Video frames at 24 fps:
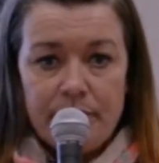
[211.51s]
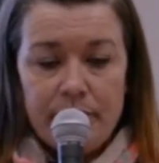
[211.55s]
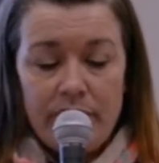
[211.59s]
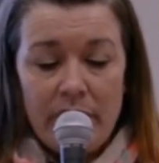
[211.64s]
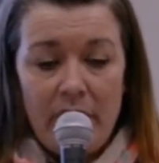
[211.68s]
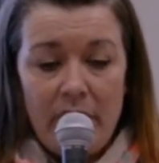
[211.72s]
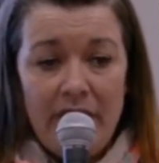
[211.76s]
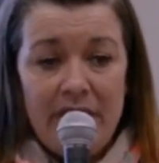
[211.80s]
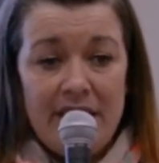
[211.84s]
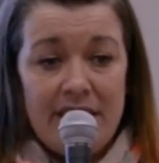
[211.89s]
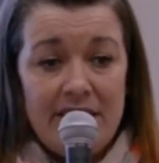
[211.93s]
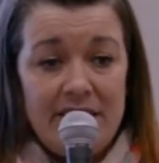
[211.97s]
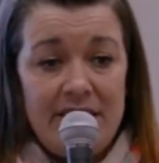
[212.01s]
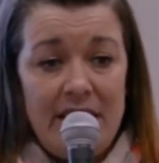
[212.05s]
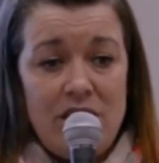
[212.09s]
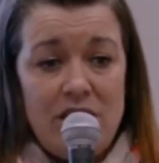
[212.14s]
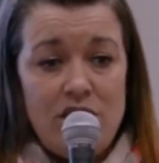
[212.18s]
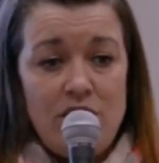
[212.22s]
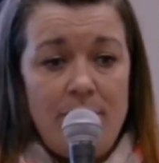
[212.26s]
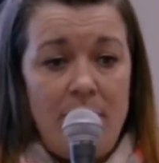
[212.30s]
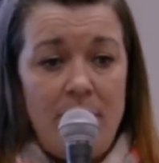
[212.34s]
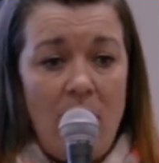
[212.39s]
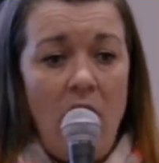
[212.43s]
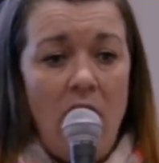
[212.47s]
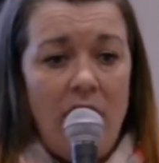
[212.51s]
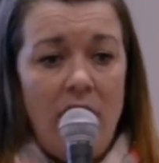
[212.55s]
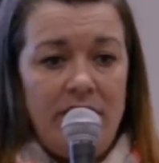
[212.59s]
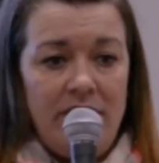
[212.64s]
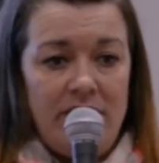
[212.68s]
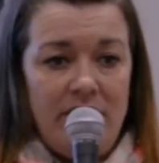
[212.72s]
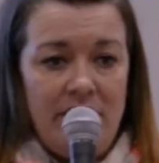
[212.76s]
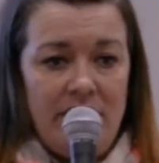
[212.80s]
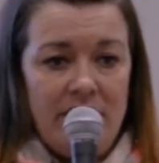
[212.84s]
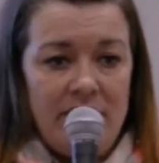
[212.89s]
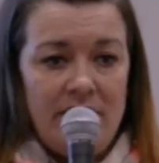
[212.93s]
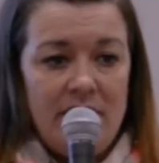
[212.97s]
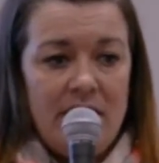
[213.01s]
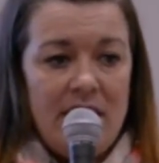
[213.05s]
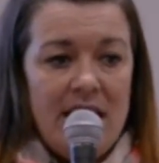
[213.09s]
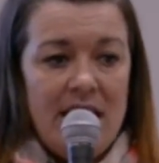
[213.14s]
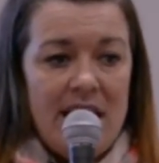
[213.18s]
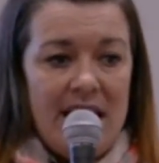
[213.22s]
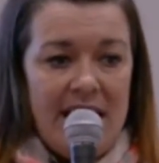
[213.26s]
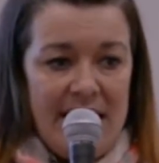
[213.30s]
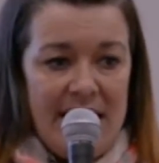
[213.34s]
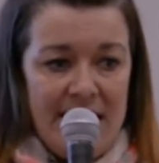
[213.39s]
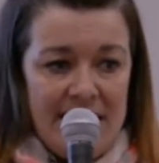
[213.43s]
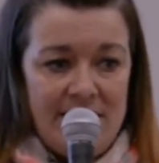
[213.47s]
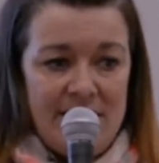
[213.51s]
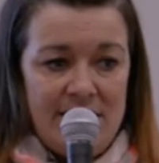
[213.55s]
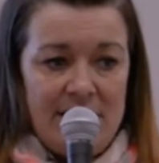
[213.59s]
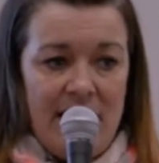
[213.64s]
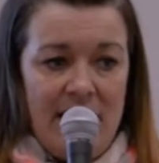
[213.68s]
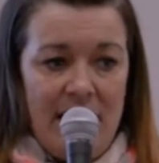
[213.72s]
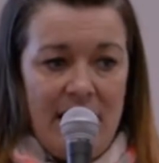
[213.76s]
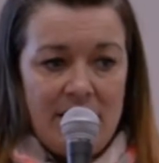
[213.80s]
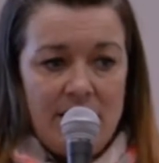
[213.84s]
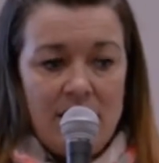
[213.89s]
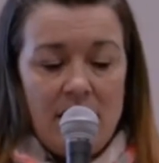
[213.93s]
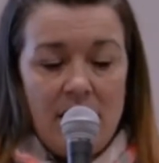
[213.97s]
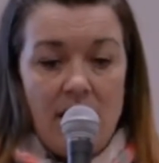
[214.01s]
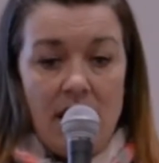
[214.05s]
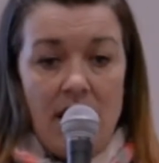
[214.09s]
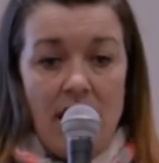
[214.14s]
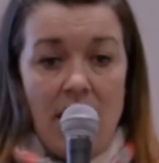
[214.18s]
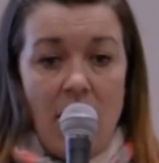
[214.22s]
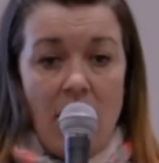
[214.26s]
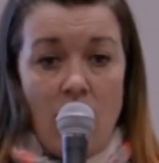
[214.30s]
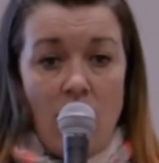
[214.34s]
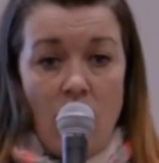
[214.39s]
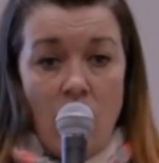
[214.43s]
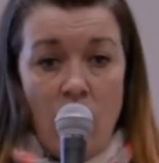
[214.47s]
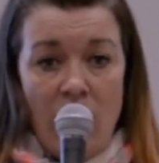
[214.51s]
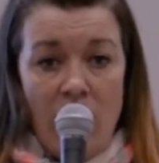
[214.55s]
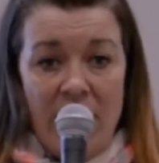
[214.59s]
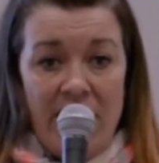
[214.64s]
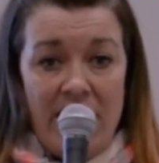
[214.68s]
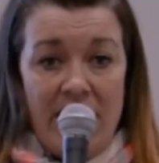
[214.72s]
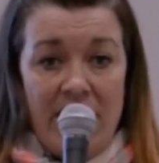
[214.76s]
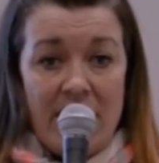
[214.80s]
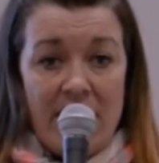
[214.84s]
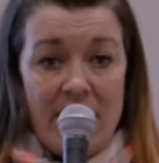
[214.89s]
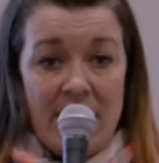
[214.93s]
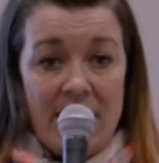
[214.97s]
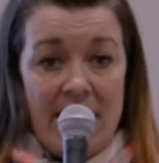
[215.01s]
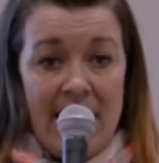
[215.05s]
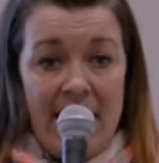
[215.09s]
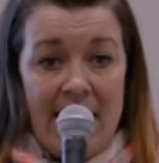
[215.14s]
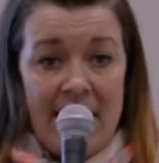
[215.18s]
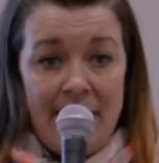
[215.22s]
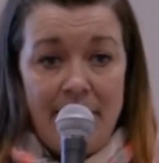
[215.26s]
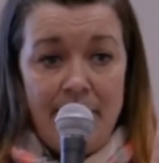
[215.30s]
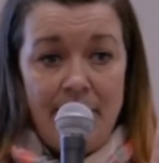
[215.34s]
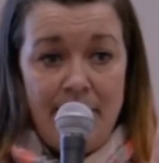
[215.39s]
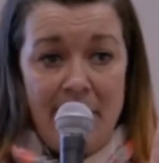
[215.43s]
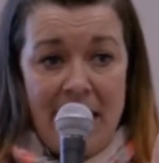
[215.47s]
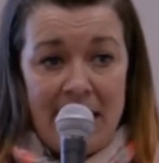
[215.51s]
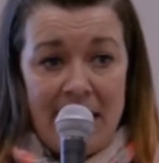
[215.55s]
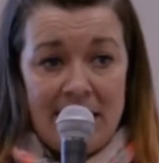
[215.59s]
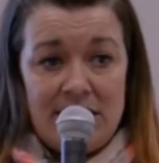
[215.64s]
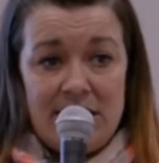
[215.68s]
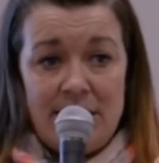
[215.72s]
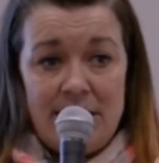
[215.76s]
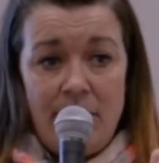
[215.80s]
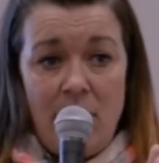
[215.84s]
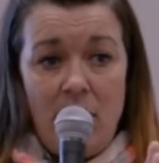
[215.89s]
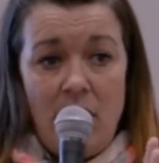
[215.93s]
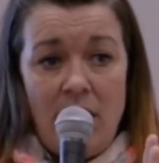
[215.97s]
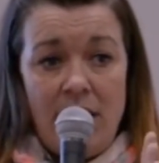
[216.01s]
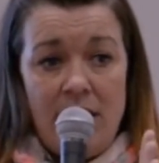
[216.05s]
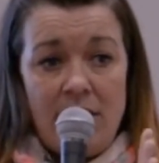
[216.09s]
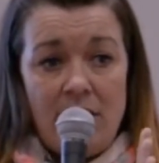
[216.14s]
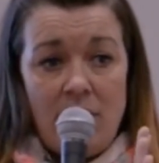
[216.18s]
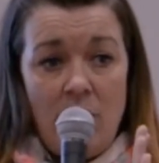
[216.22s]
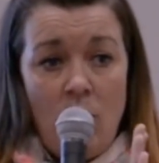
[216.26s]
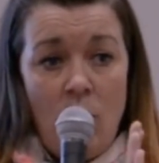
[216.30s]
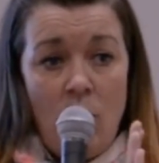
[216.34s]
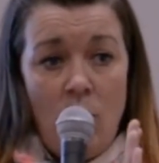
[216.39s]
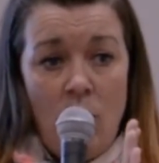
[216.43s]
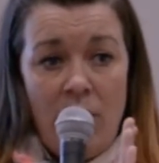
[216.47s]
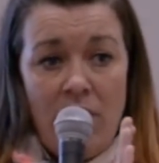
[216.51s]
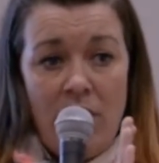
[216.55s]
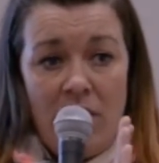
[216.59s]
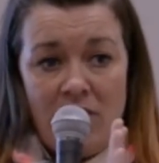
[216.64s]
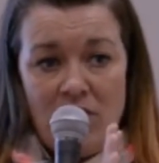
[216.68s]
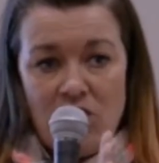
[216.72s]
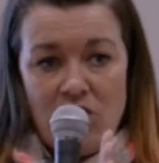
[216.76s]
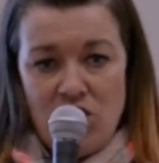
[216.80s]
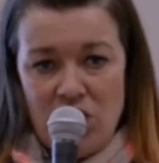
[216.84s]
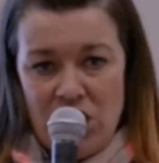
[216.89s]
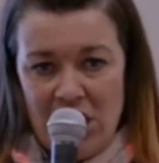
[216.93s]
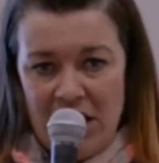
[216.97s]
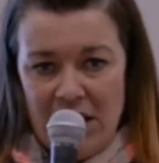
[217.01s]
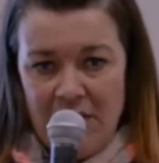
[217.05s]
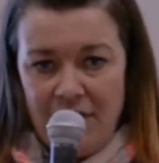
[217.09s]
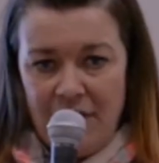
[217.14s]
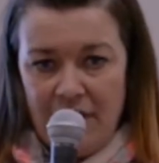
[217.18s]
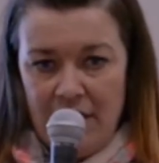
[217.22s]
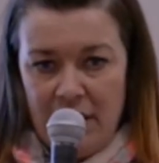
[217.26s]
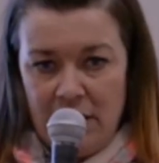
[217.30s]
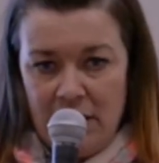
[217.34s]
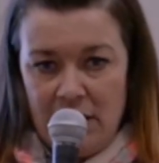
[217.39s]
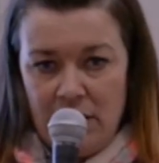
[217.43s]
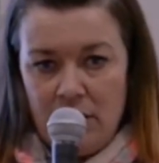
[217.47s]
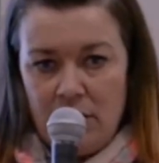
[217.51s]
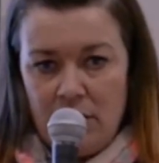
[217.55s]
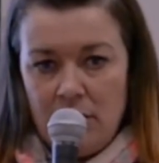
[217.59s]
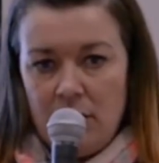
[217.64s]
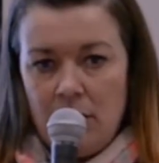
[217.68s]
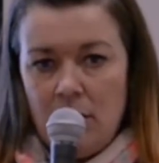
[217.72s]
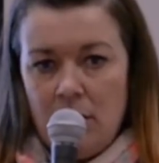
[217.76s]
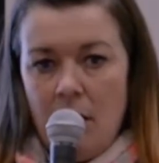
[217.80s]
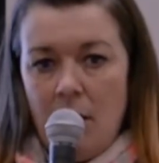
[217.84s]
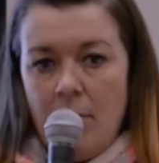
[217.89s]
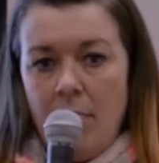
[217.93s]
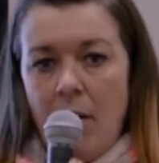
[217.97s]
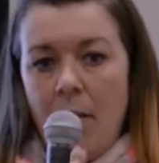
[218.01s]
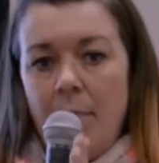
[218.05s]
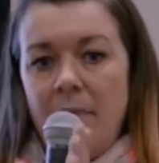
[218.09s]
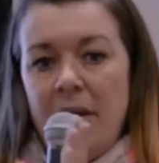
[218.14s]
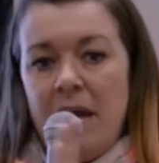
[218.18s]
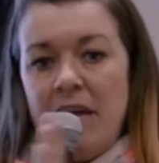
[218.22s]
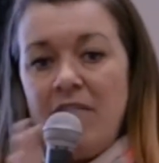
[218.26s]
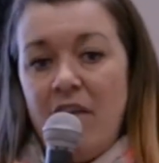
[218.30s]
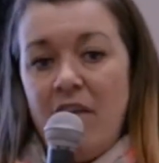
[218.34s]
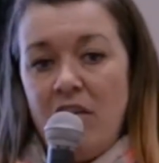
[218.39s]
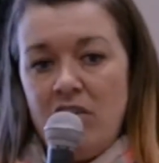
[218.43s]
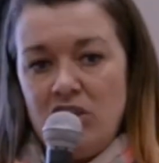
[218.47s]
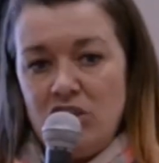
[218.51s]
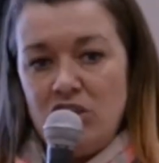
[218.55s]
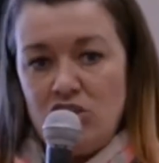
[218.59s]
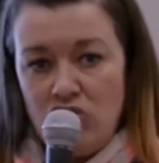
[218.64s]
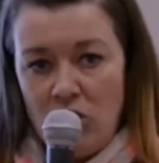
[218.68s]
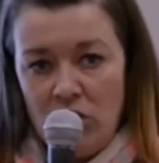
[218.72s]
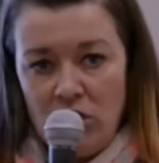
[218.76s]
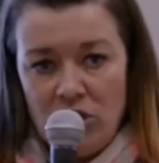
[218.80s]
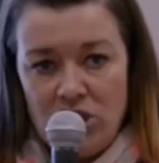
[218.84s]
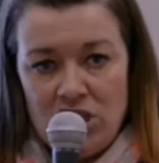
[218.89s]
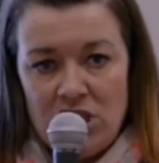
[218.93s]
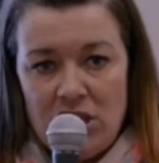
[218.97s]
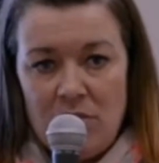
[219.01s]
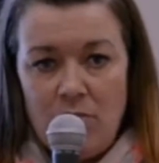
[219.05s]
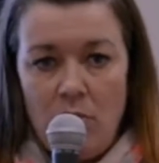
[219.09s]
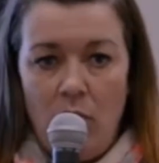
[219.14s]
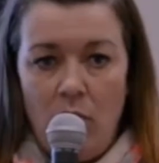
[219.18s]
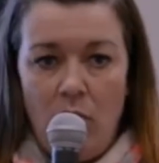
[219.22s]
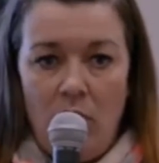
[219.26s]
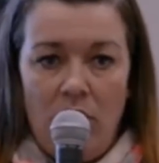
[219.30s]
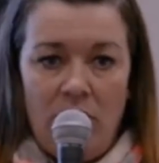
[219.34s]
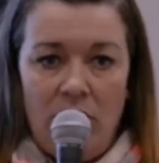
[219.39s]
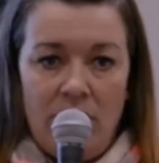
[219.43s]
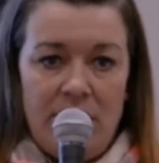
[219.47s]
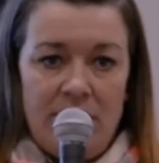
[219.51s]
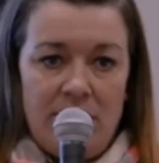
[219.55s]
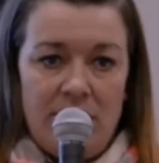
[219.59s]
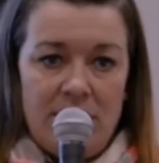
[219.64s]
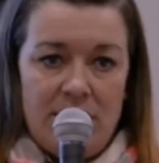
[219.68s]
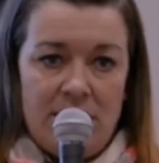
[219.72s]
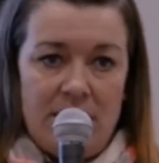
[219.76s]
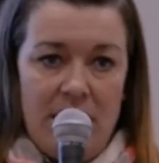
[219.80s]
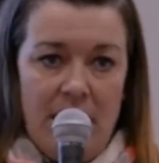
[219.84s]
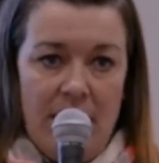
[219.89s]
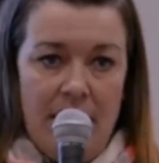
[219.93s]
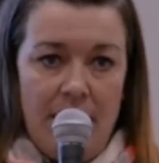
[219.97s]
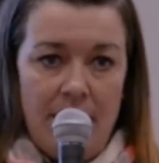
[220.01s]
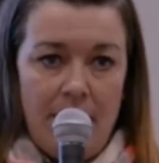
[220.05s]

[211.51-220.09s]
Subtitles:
The intention behind this is that we can maximise what we are achieving by being very structured in what we're looking to say.